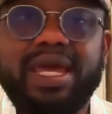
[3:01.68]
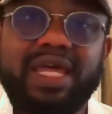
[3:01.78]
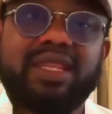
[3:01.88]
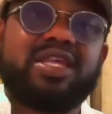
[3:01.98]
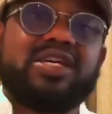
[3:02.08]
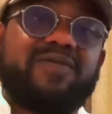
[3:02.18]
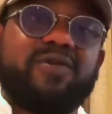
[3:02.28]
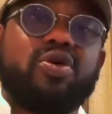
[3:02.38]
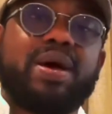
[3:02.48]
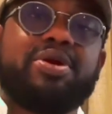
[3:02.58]
In this
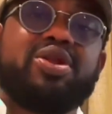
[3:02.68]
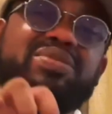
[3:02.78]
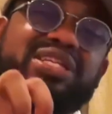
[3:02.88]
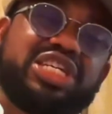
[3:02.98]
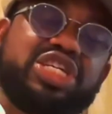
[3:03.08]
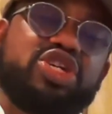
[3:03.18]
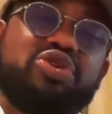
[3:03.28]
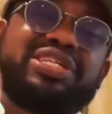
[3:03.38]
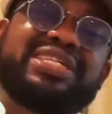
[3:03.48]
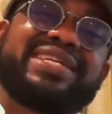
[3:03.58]
video, I'm going to be
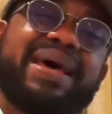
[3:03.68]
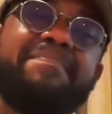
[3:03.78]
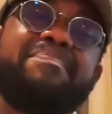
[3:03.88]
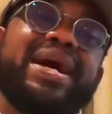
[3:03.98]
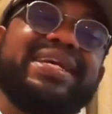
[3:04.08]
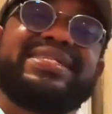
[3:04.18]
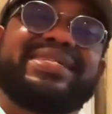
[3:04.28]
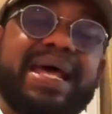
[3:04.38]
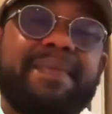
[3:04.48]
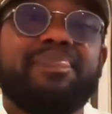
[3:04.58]
teaching you step by
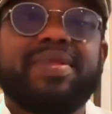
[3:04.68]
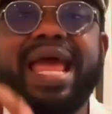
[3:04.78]
step